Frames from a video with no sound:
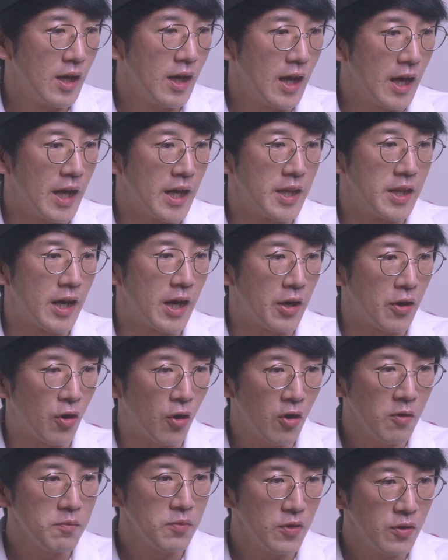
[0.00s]
and I
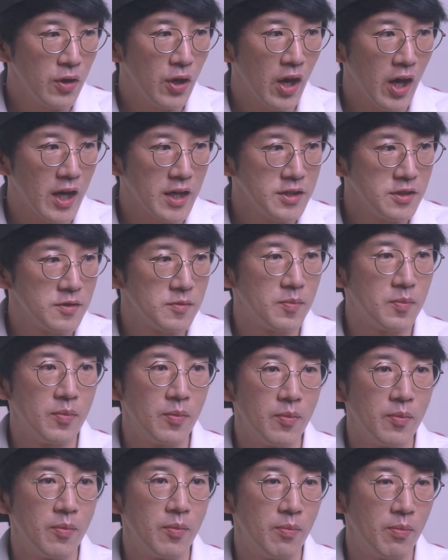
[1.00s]
hope you guys
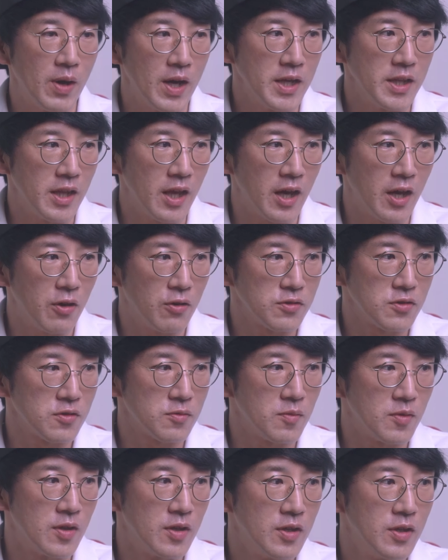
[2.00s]
by now
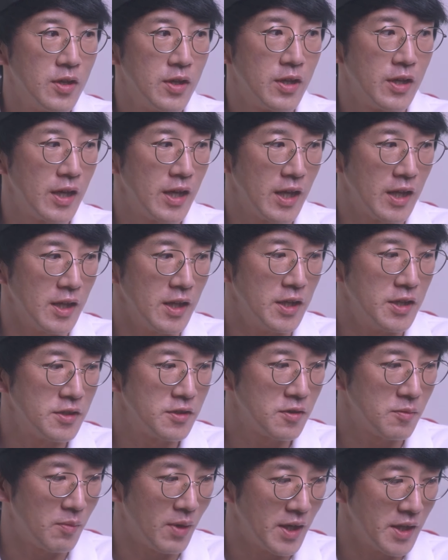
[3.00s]
at
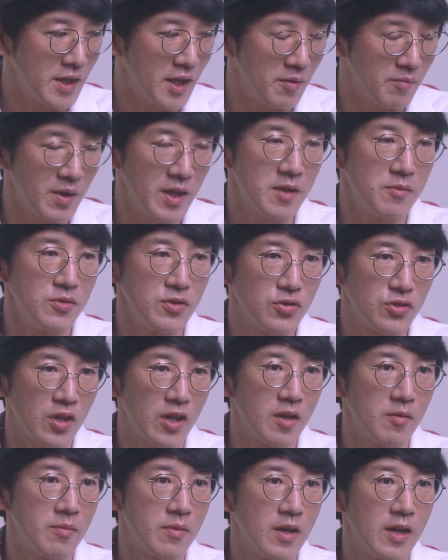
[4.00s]
least my name. My name is
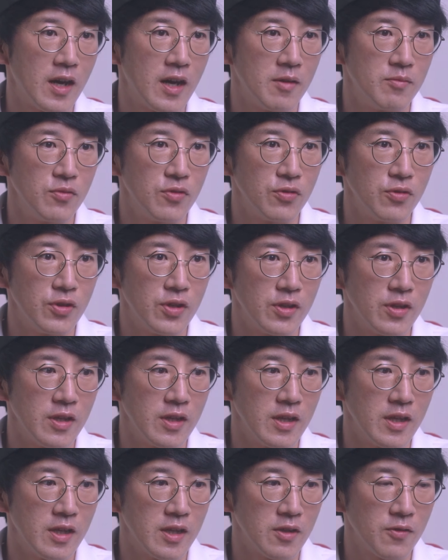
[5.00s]
Jay. I'm doing
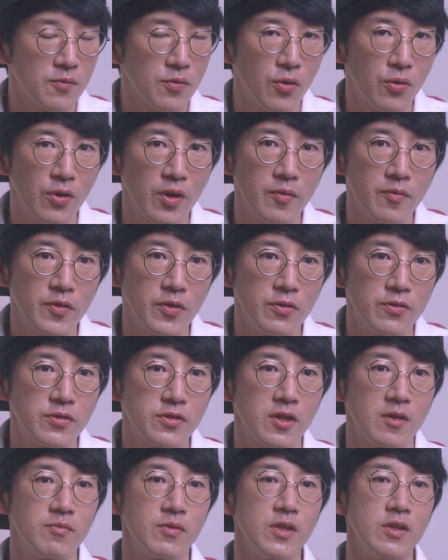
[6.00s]
the photo and video
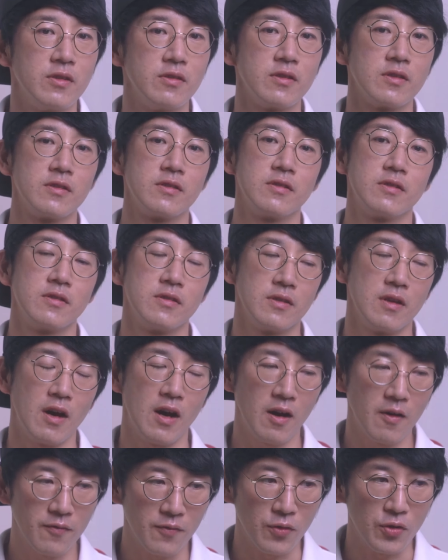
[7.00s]
stuff
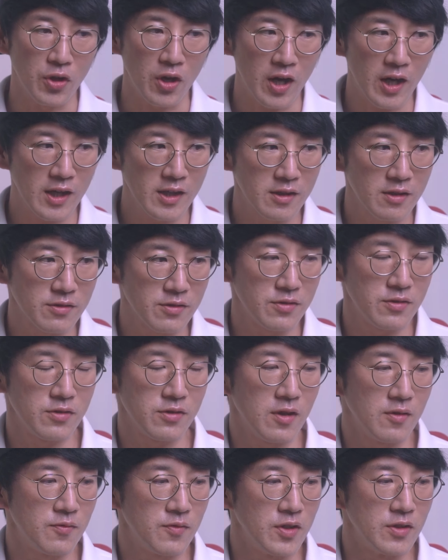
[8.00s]
for the architecture
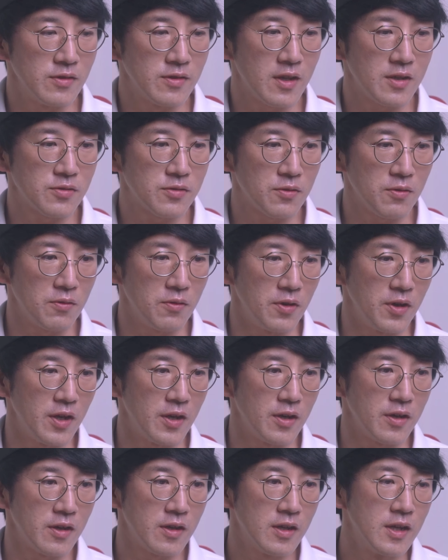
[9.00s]
stuff in South
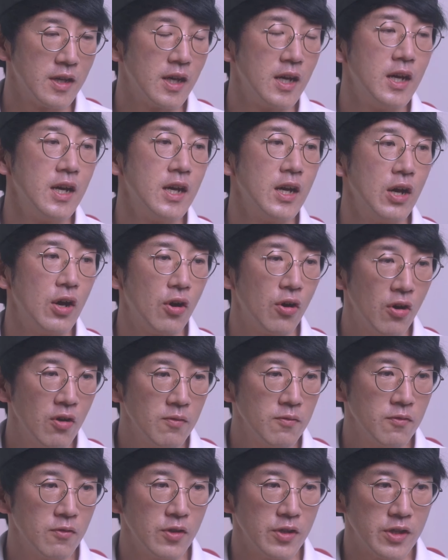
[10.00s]
Korea.
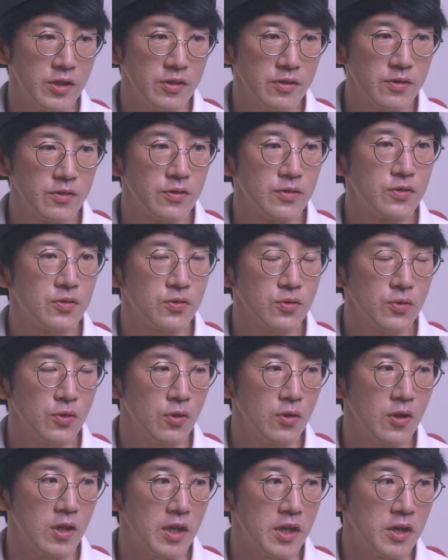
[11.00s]
Hopefully sooner or
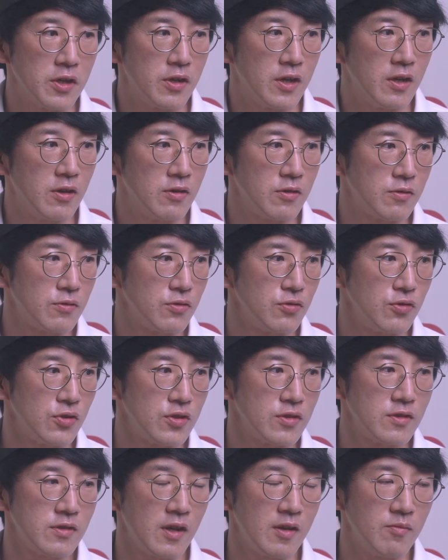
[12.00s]
later I'll do
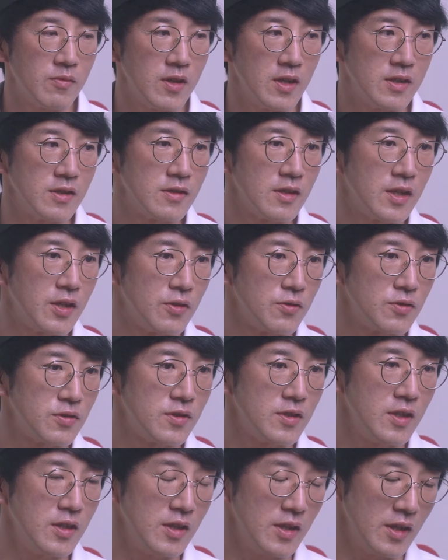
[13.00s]
the same things in
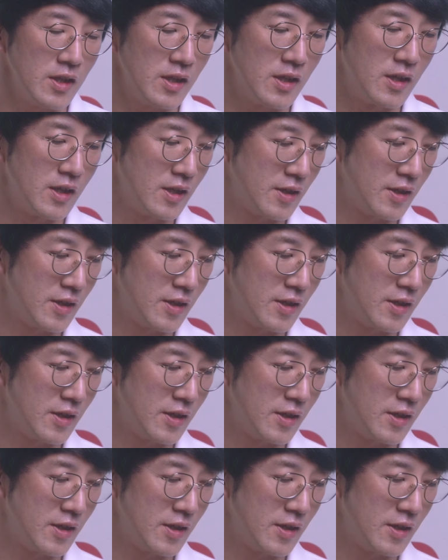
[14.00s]
Sydney.